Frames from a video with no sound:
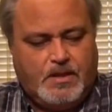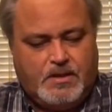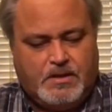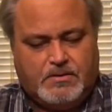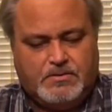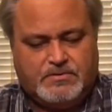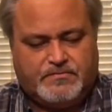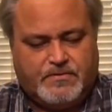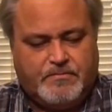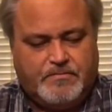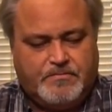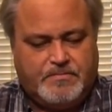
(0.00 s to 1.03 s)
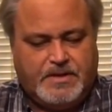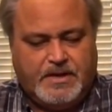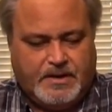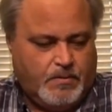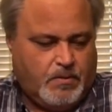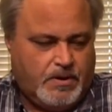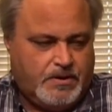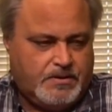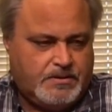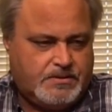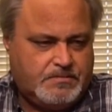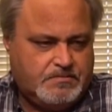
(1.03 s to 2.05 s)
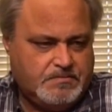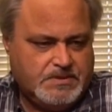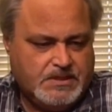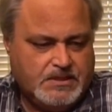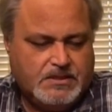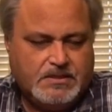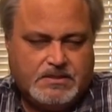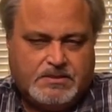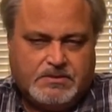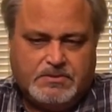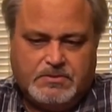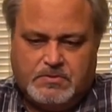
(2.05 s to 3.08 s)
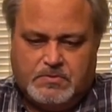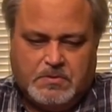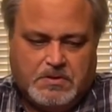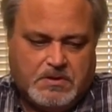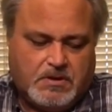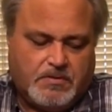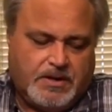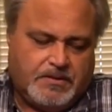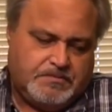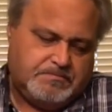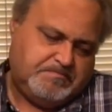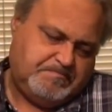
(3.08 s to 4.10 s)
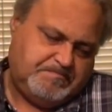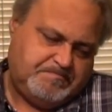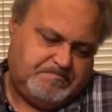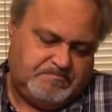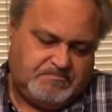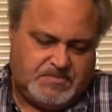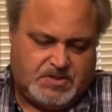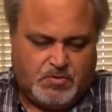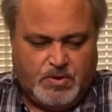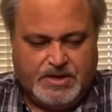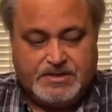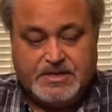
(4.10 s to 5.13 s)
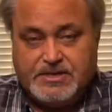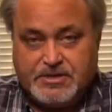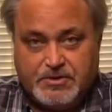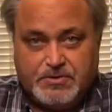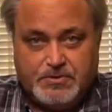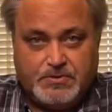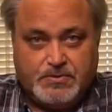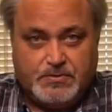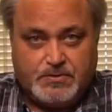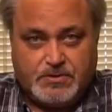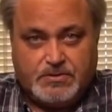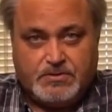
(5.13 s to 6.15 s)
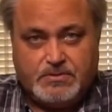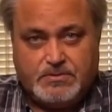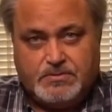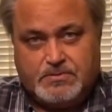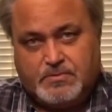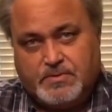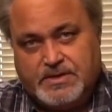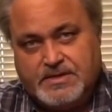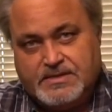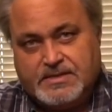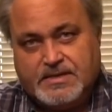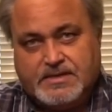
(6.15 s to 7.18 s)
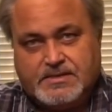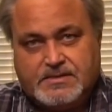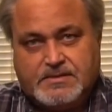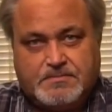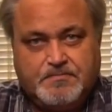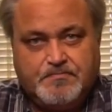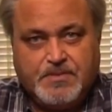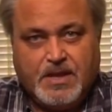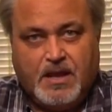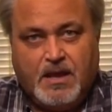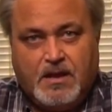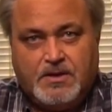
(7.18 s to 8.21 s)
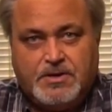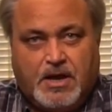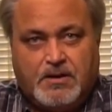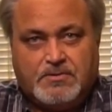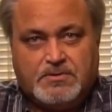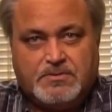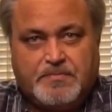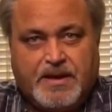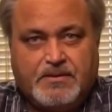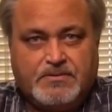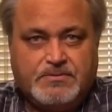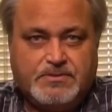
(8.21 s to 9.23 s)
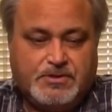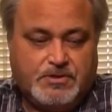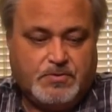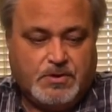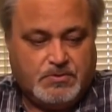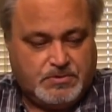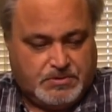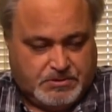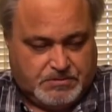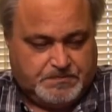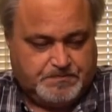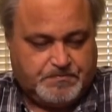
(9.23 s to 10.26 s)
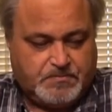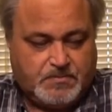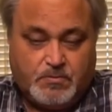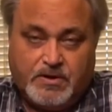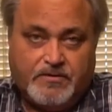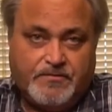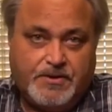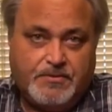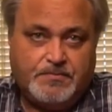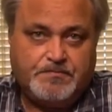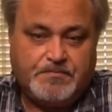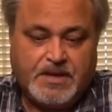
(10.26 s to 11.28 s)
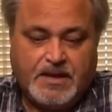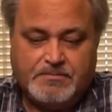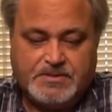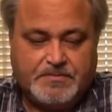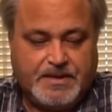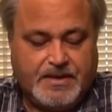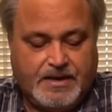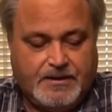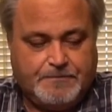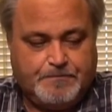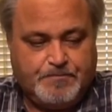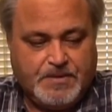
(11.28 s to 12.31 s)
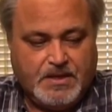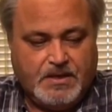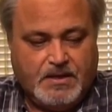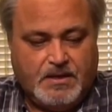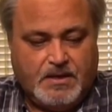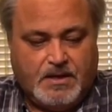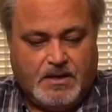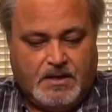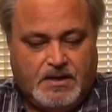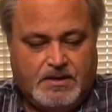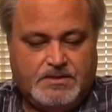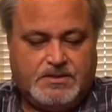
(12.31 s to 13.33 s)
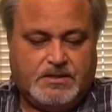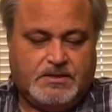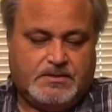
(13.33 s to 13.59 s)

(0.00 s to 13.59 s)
goes from anywhere to around $22 to $26, pounds, euros, wherever you happen to be at. And